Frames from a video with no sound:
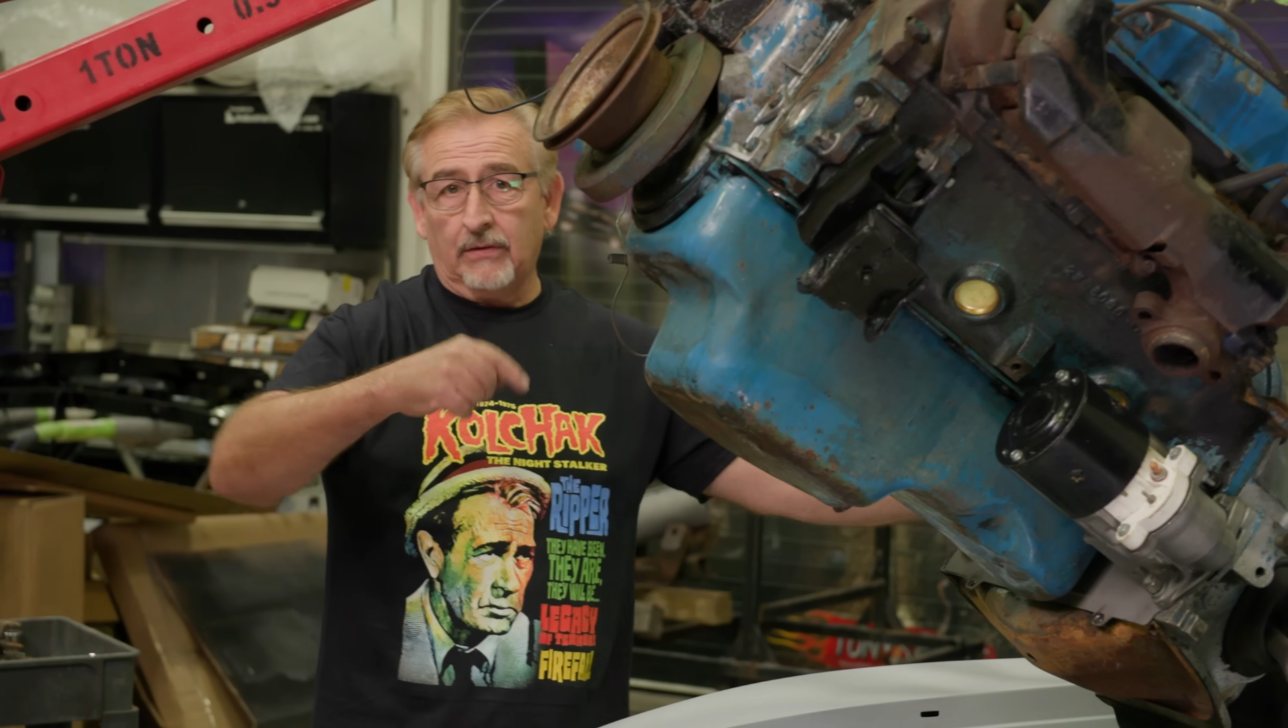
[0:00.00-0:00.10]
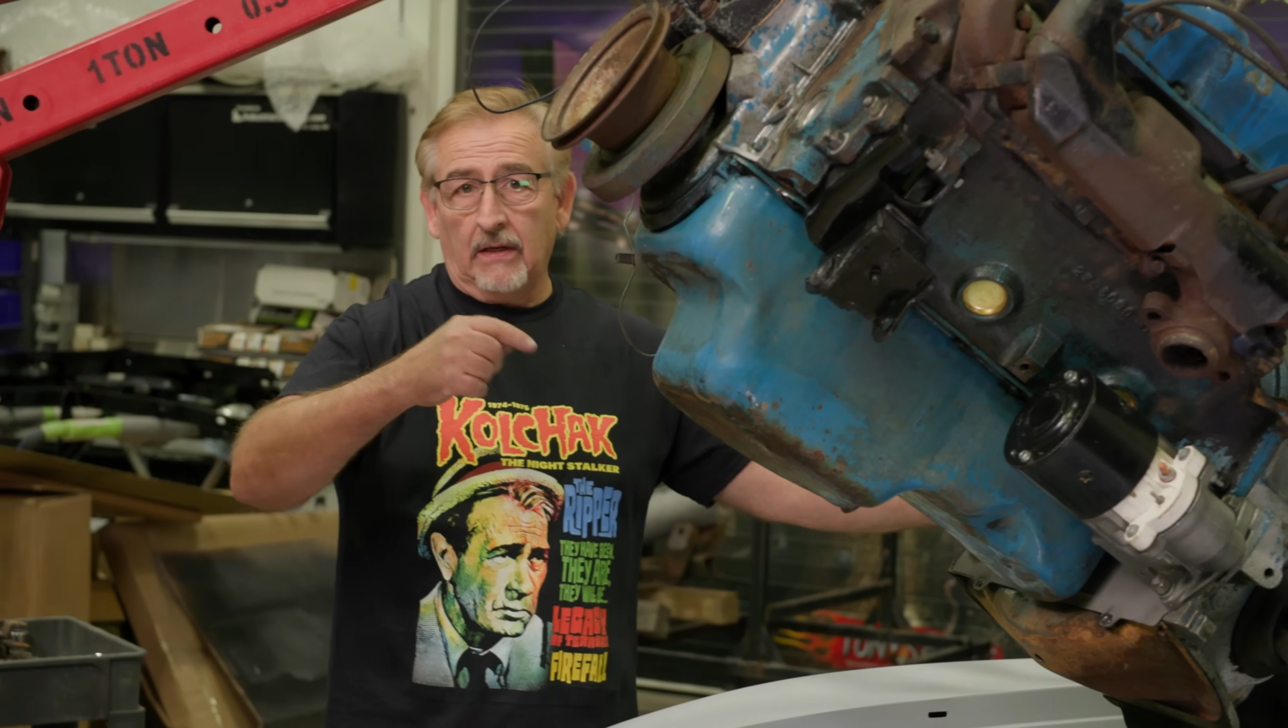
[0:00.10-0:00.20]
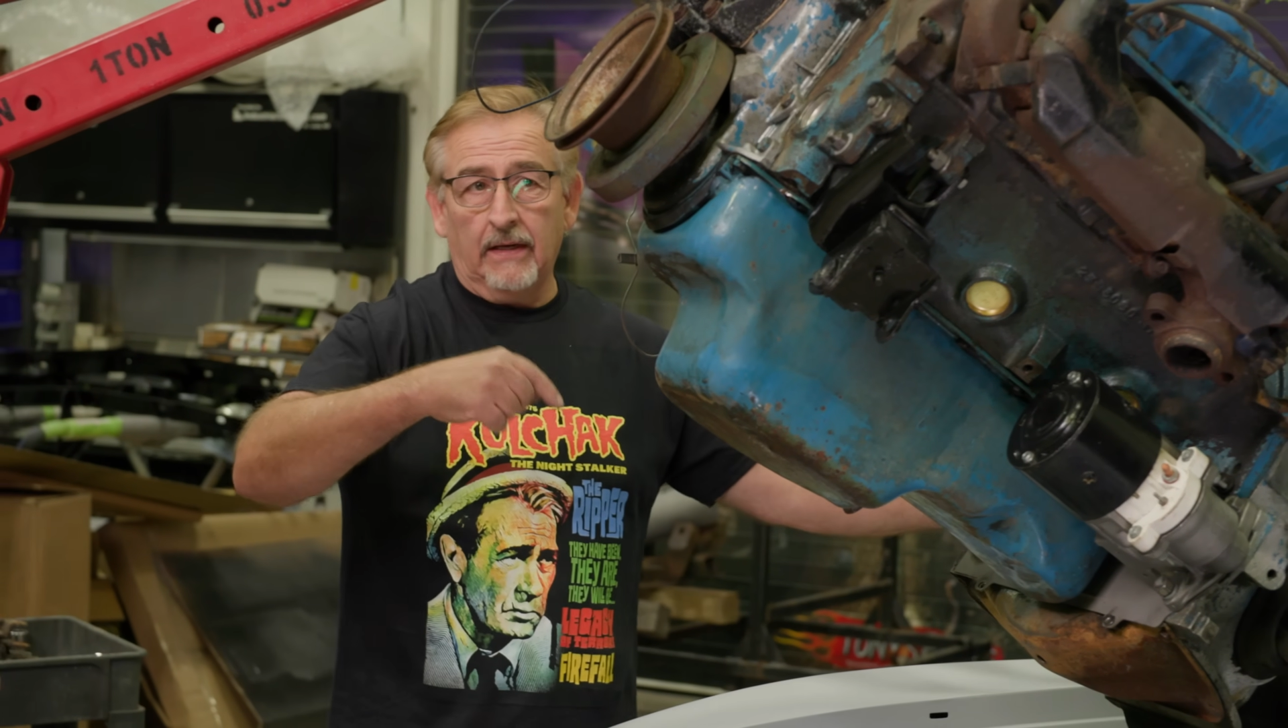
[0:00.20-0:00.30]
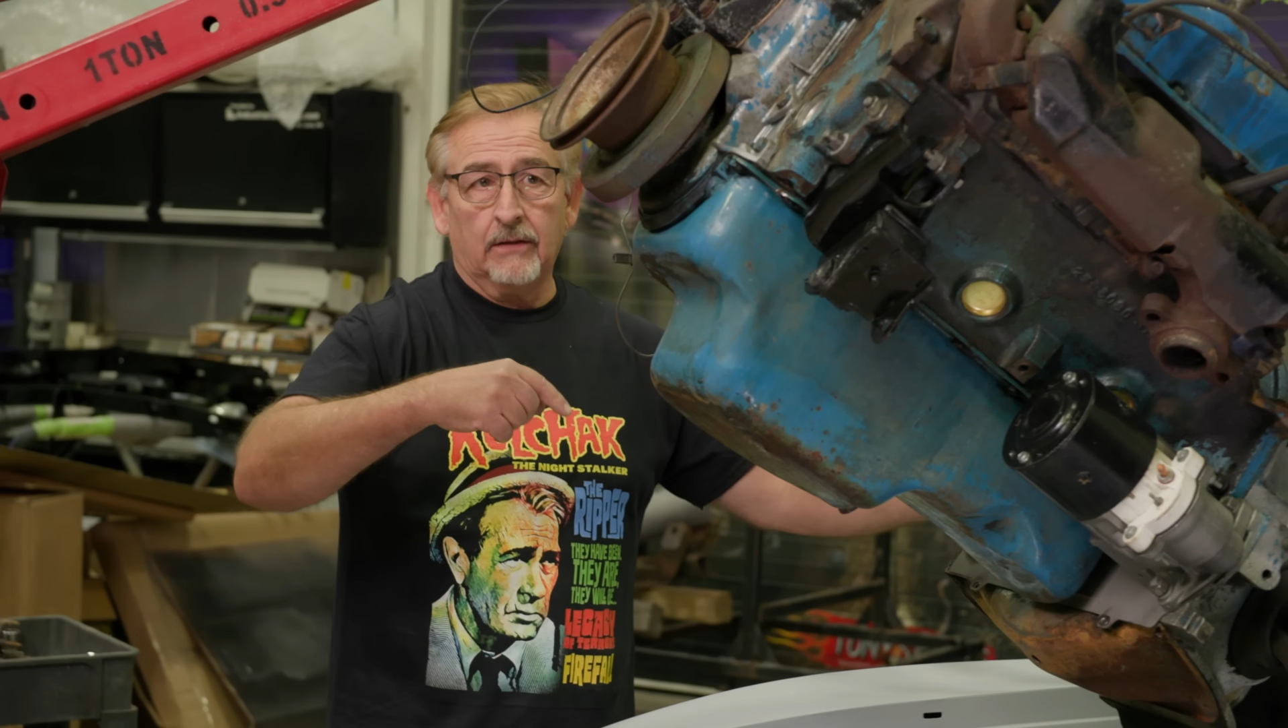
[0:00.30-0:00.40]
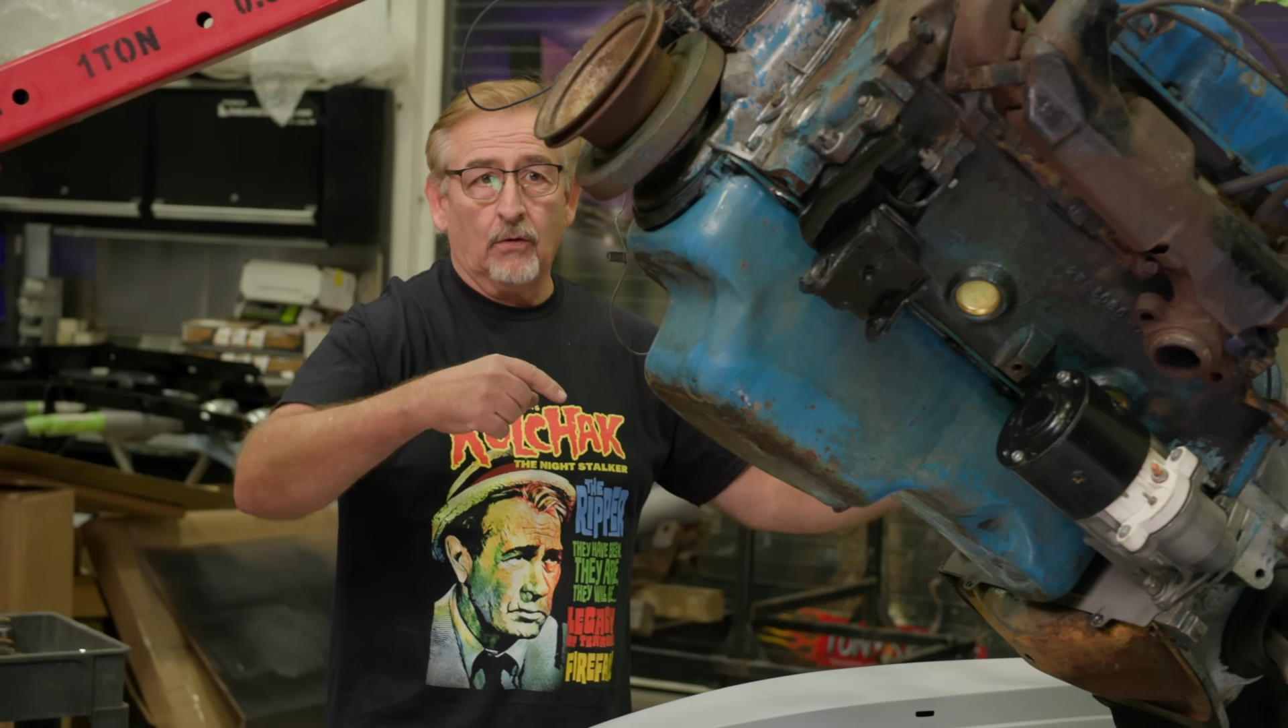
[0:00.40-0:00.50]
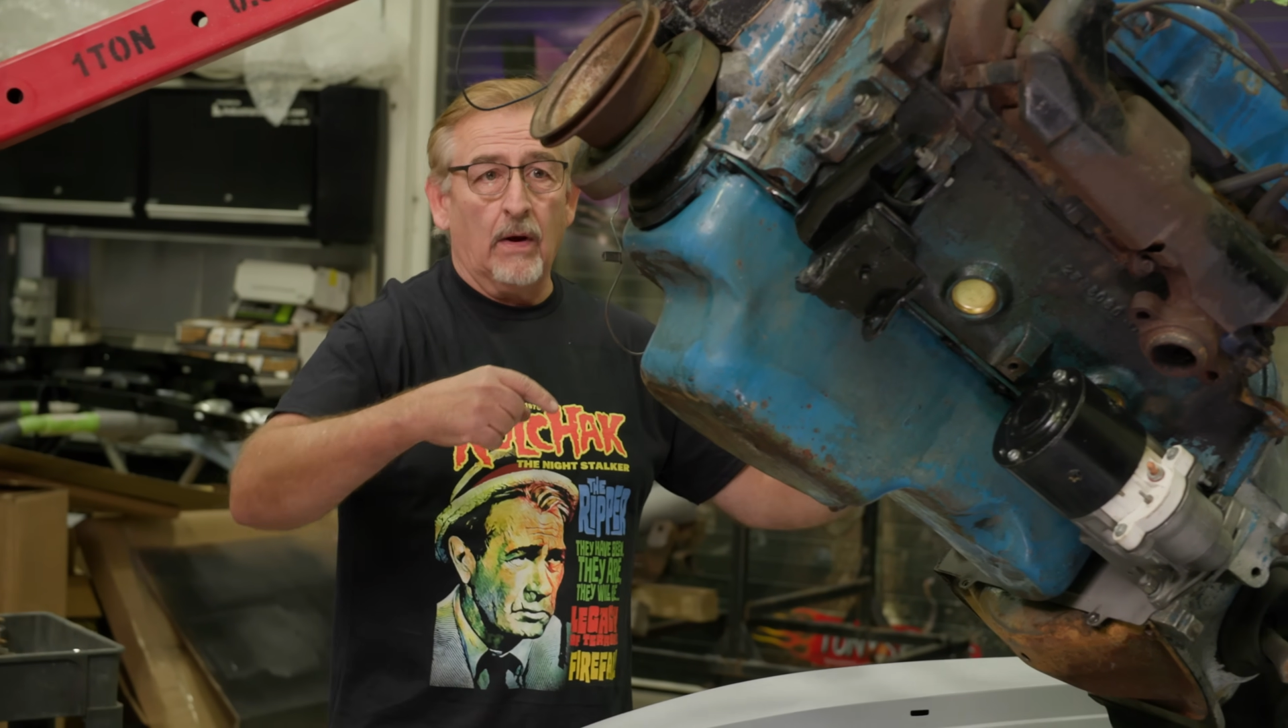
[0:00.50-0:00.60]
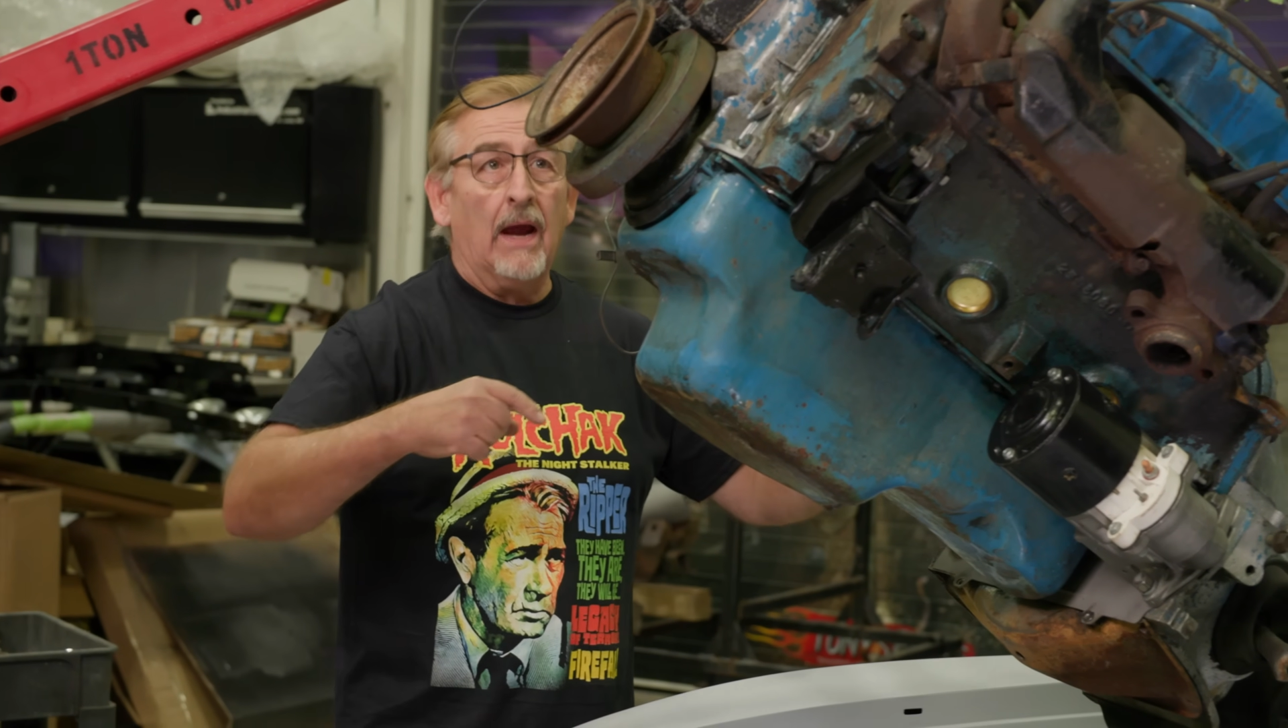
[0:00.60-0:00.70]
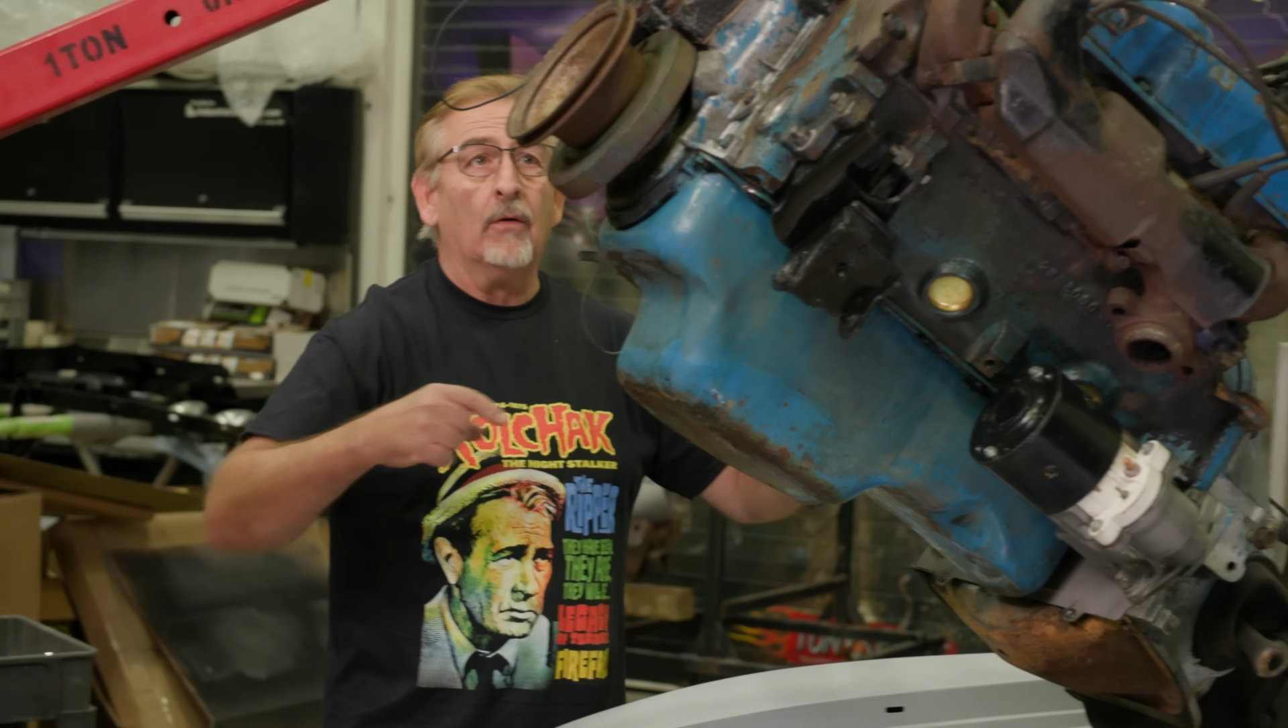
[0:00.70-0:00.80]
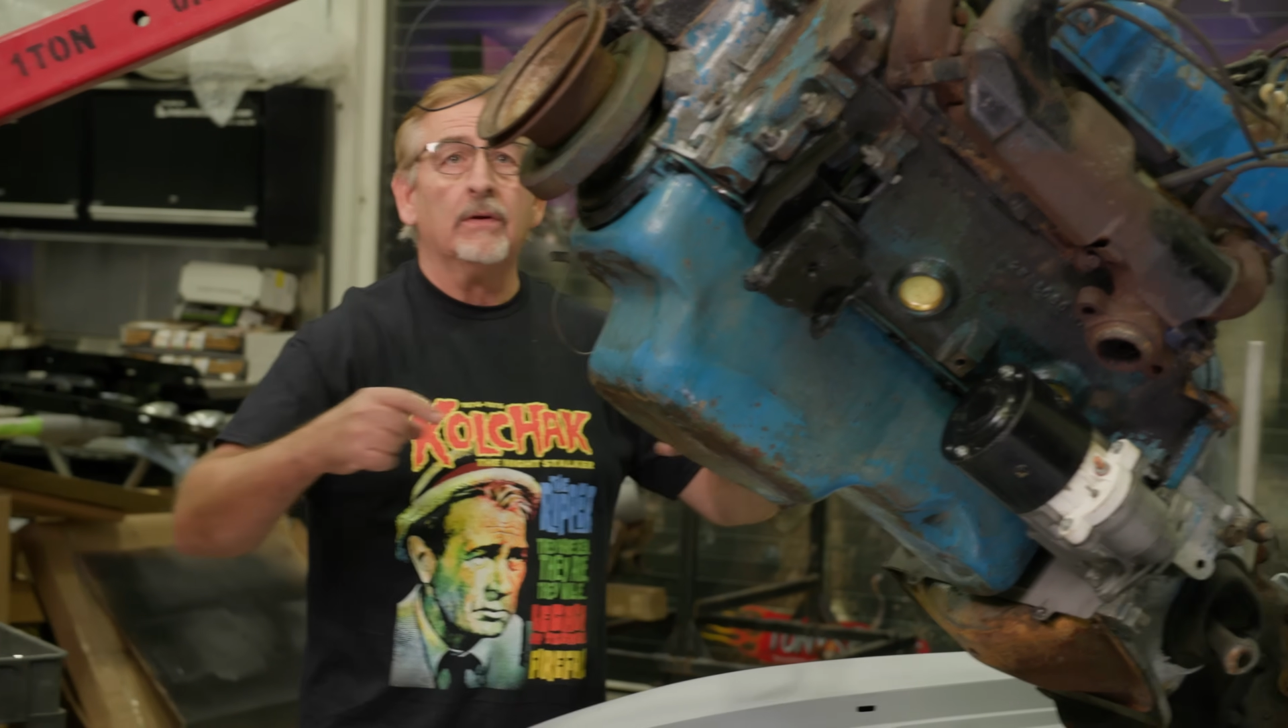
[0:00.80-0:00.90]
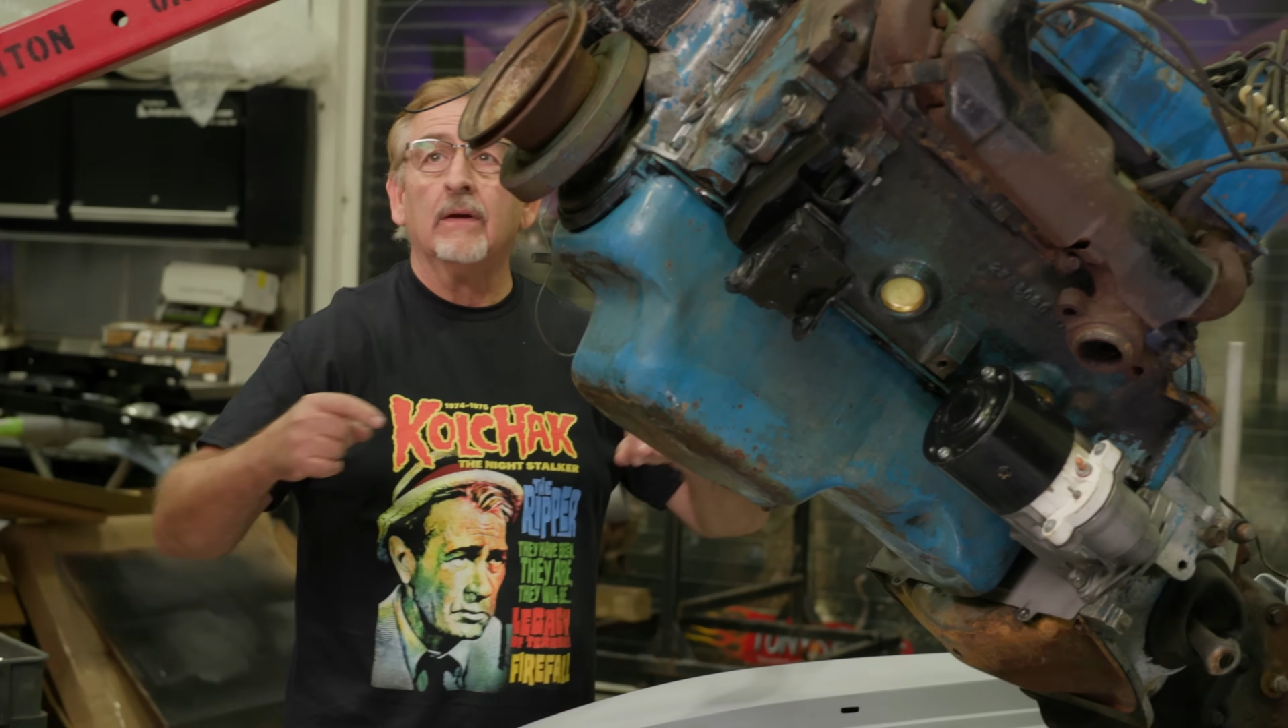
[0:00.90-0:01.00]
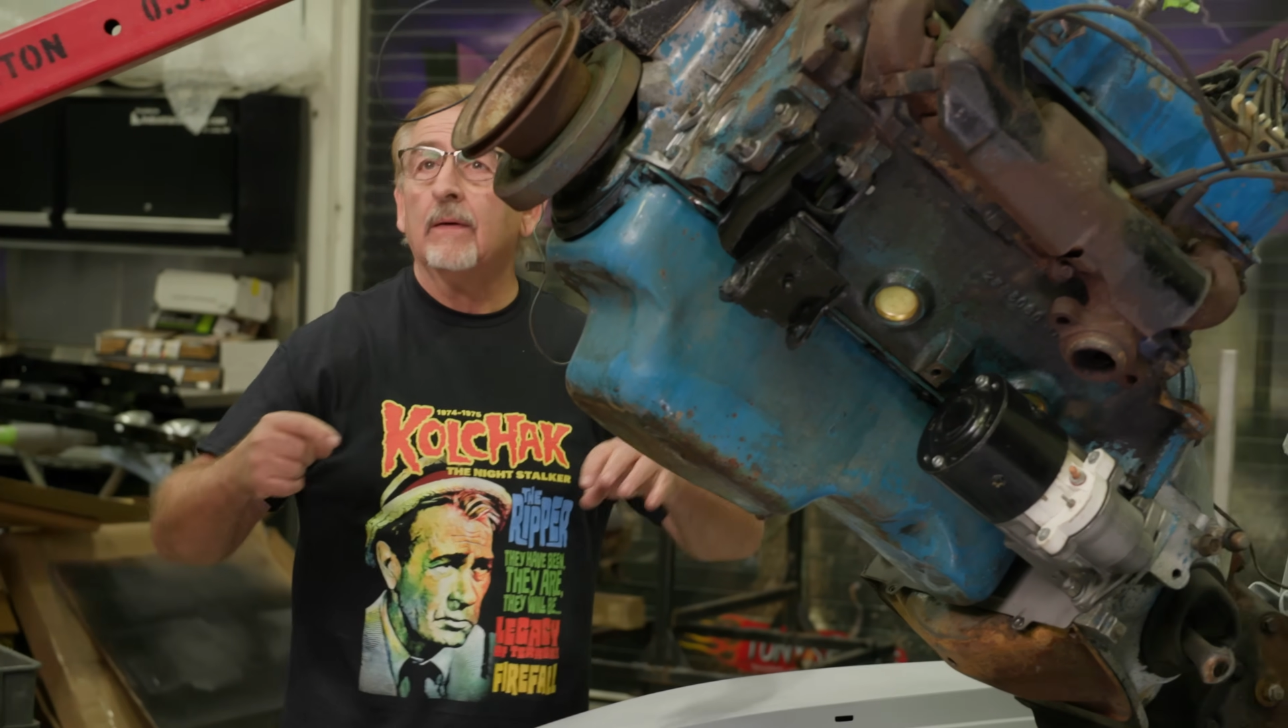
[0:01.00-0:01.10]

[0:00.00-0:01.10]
gonna hit the ground.